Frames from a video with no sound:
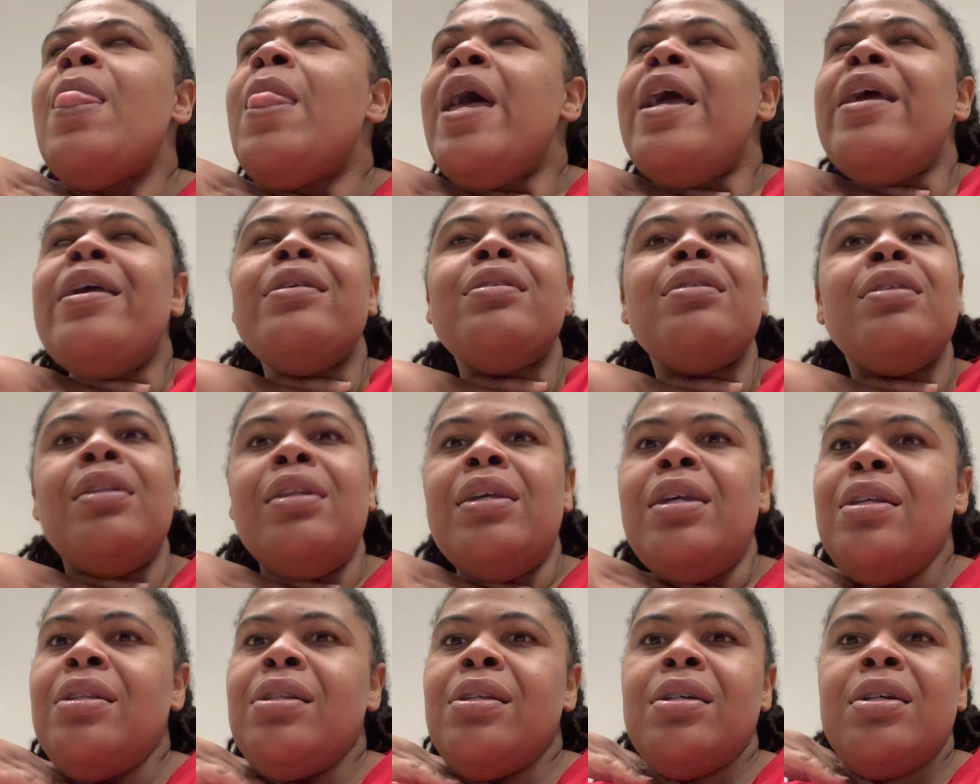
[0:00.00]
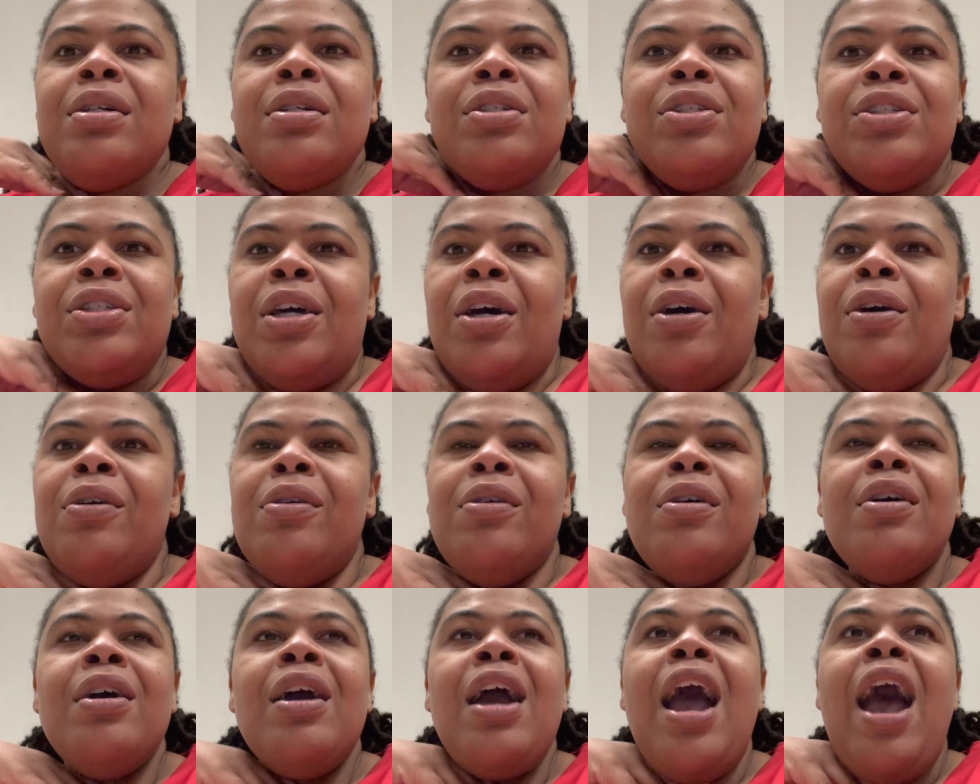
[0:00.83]
It's a good
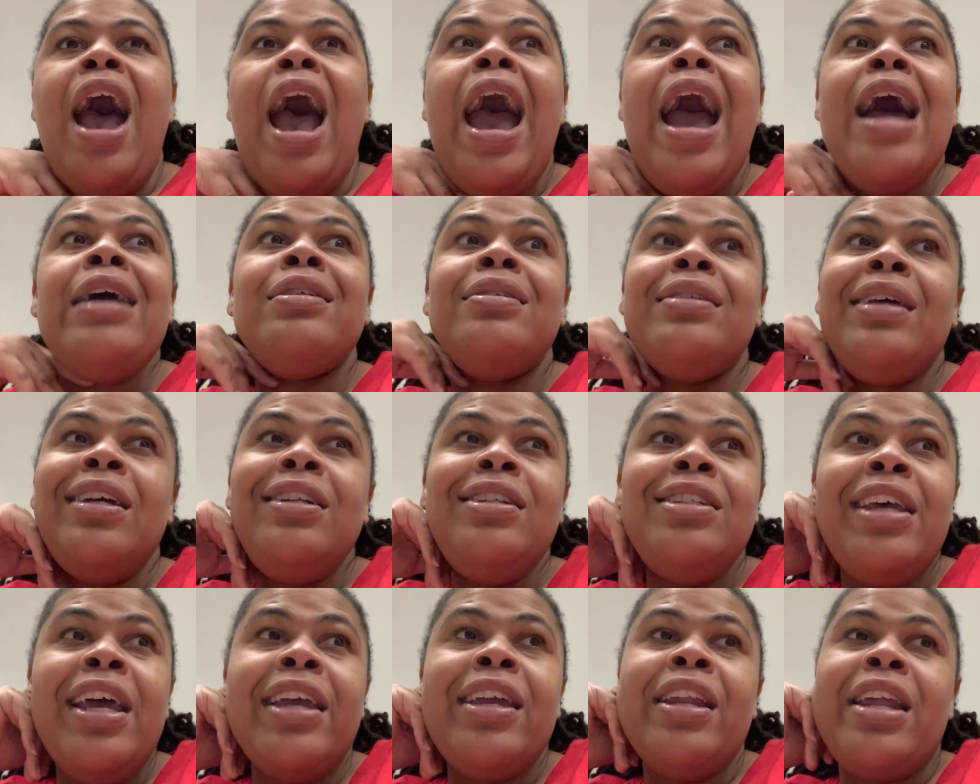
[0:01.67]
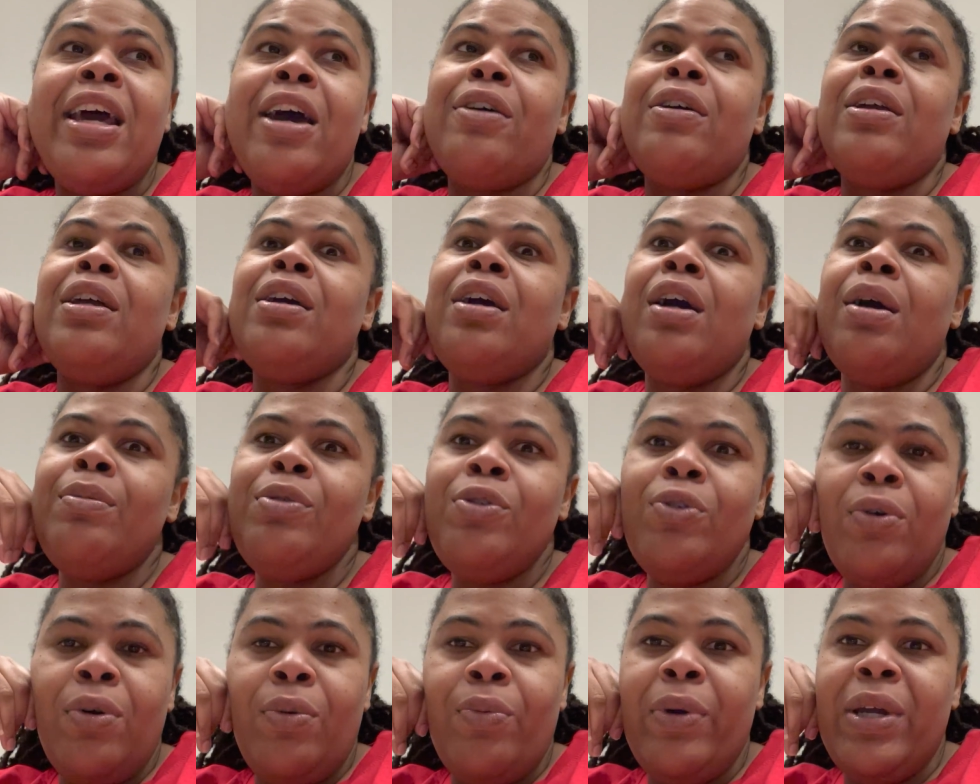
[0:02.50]
show. I say check it out. It comes
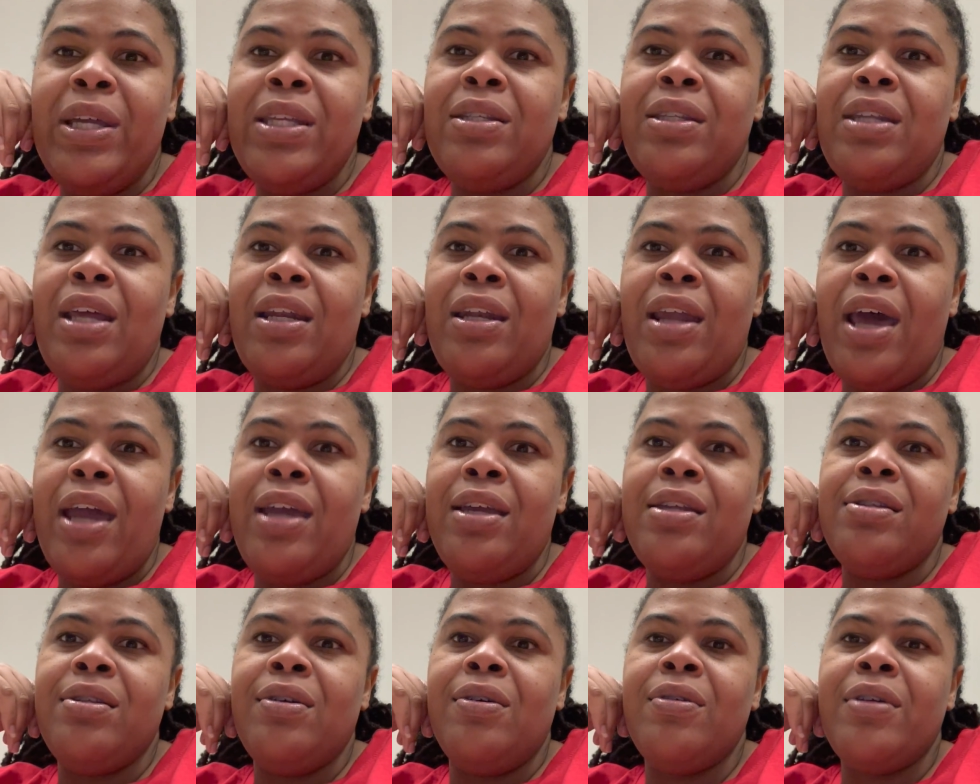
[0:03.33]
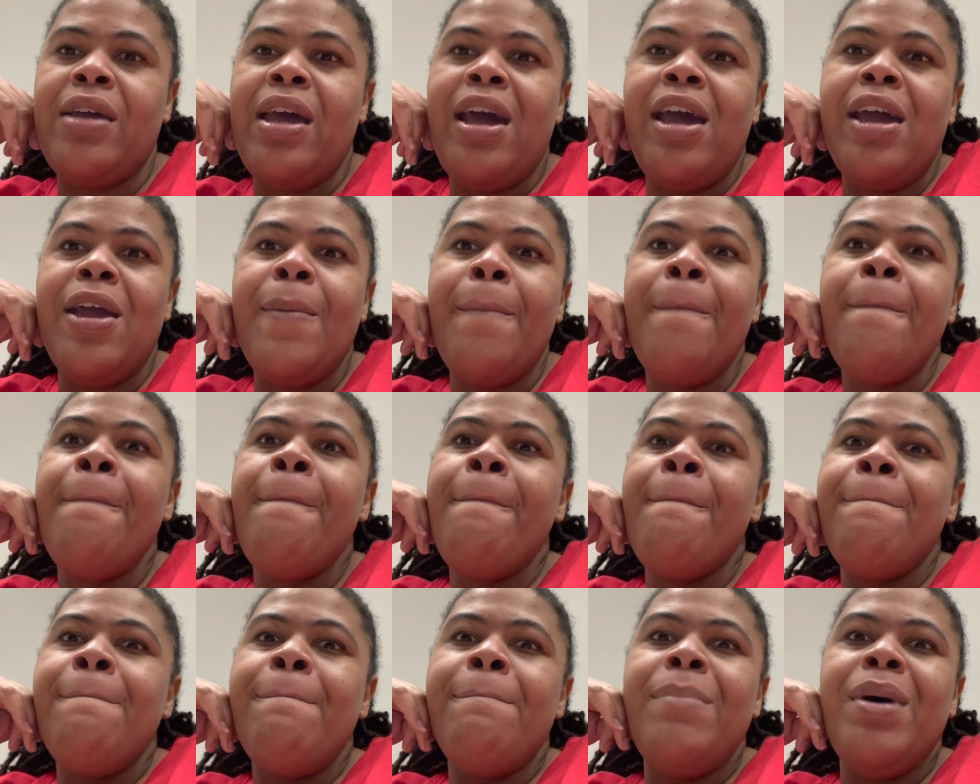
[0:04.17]
on Wednesday nights, okay?
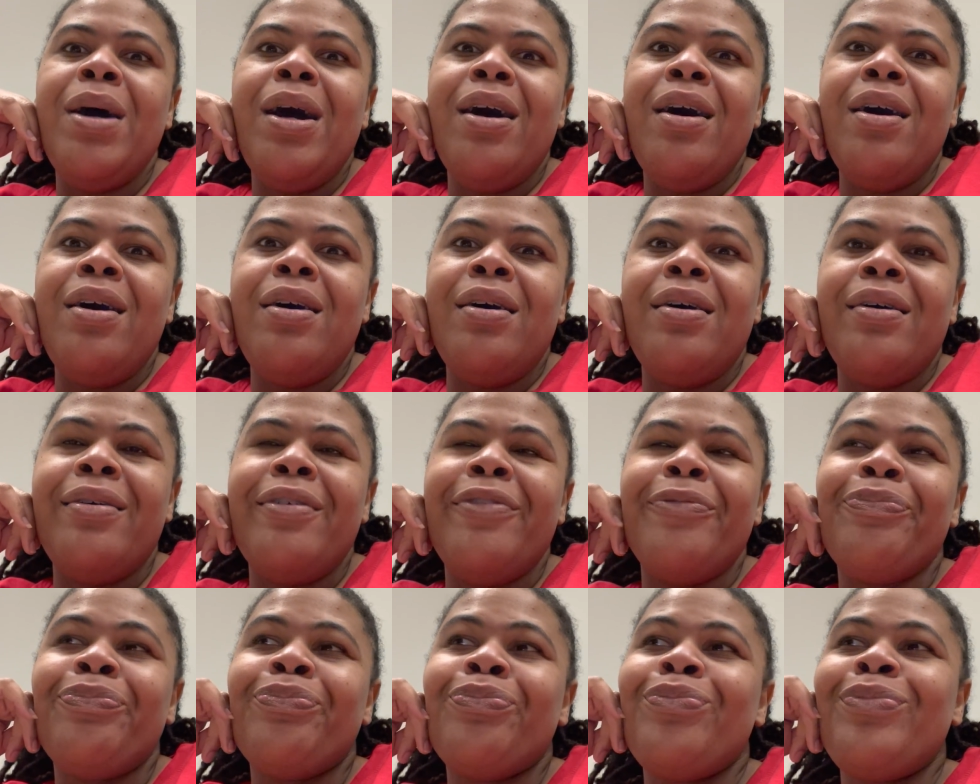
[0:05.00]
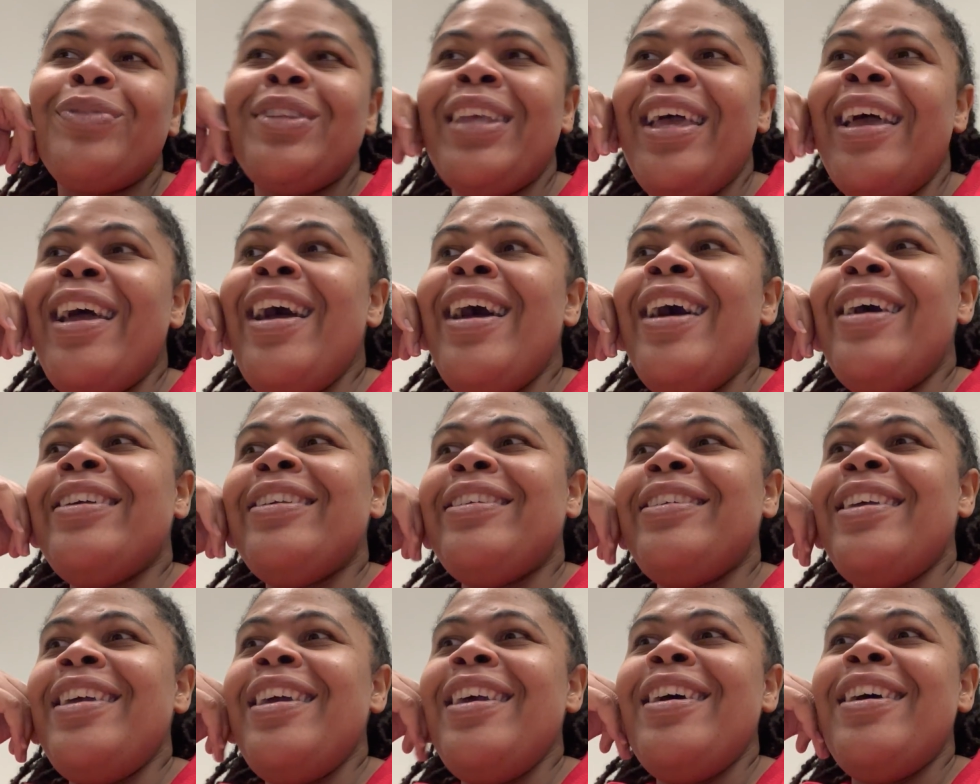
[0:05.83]
But
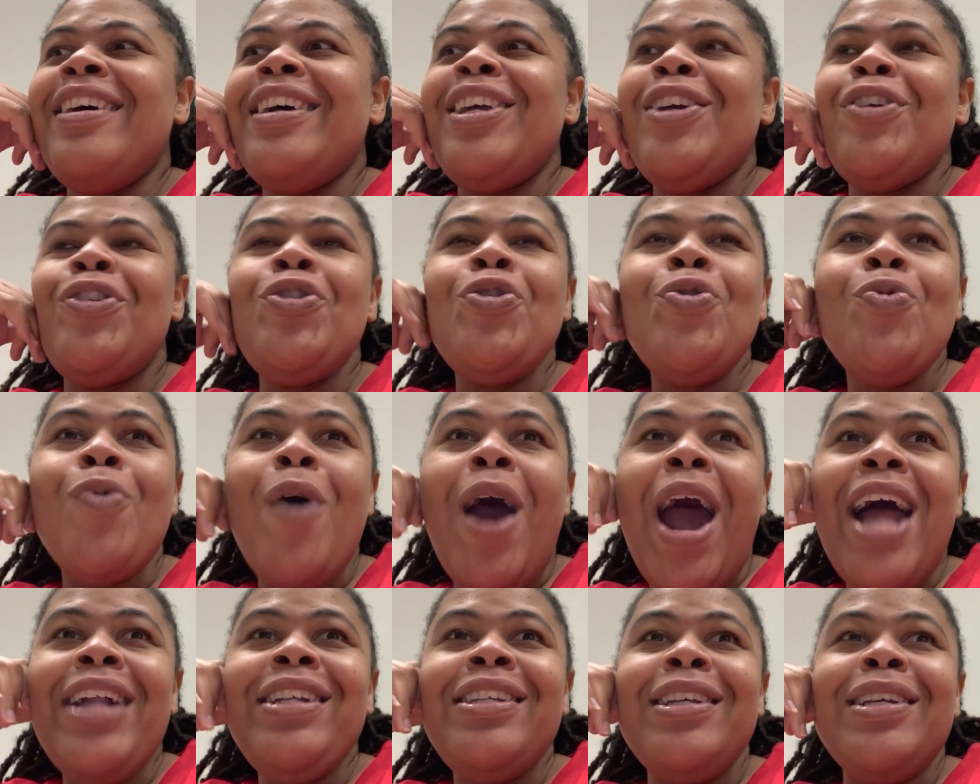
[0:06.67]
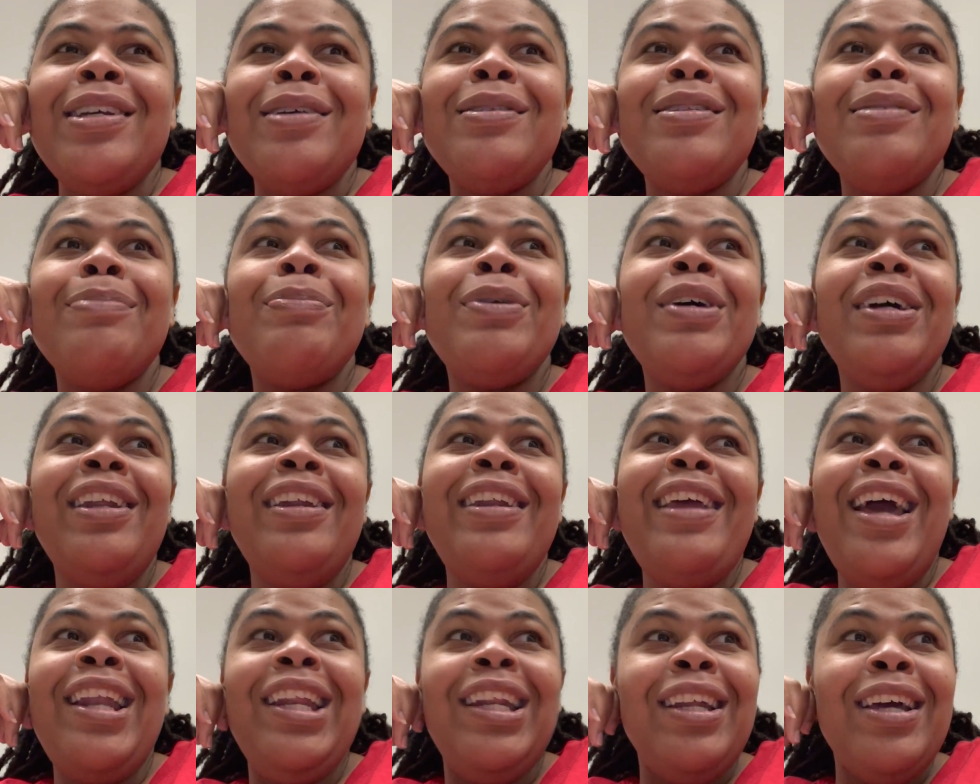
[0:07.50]
yeah, if you watch it, put it
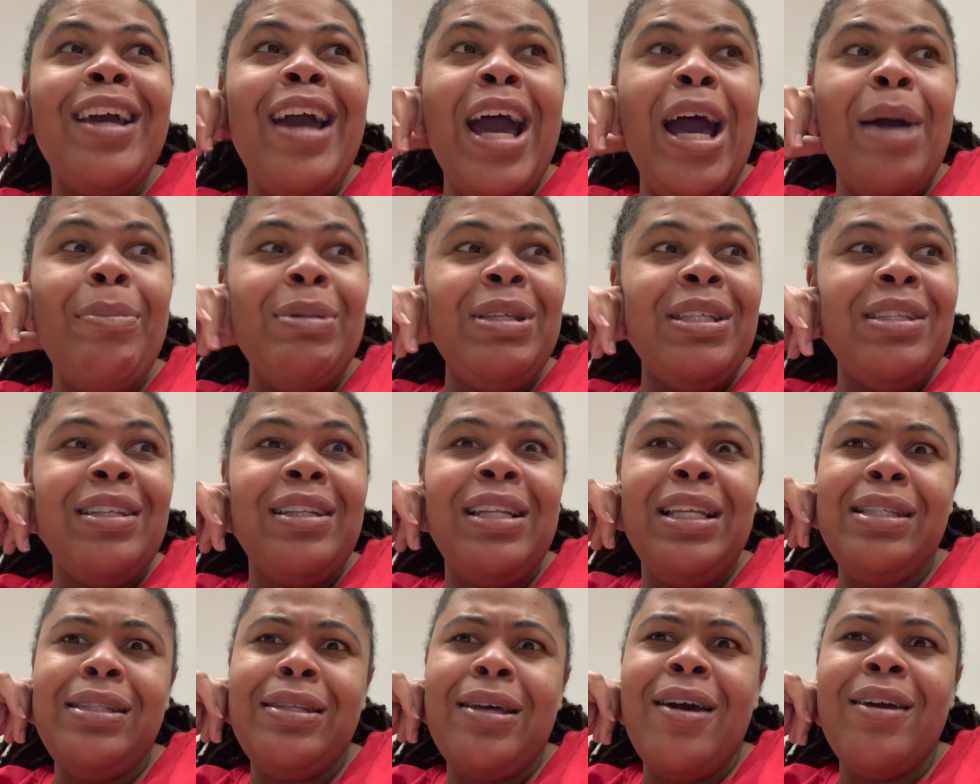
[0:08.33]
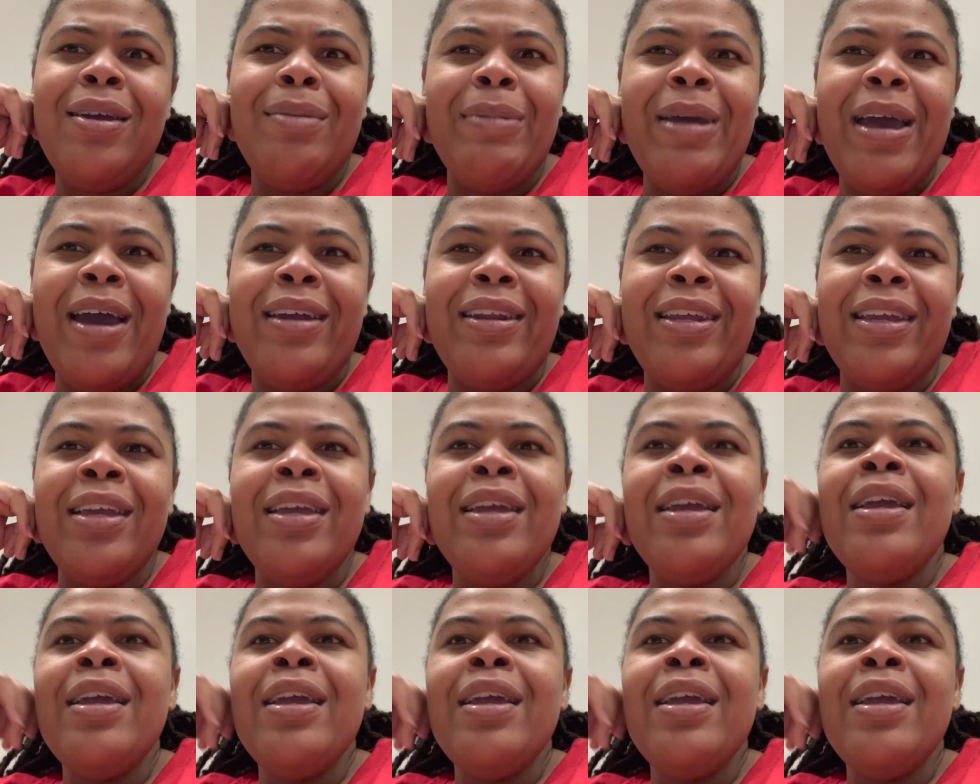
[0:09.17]
down in the comments and let's talk about it.